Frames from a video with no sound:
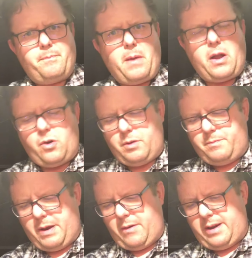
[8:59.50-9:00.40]
a good
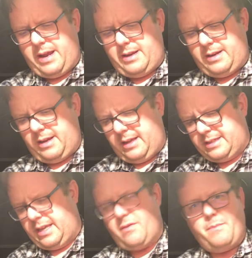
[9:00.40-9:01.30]
marinade does
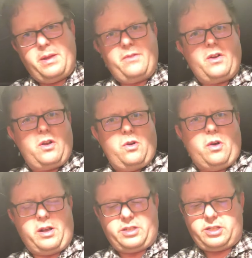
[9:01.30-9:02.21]
give a bit of a
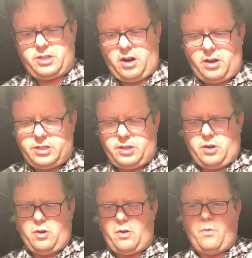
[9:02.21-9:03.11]
cook. It starts the cook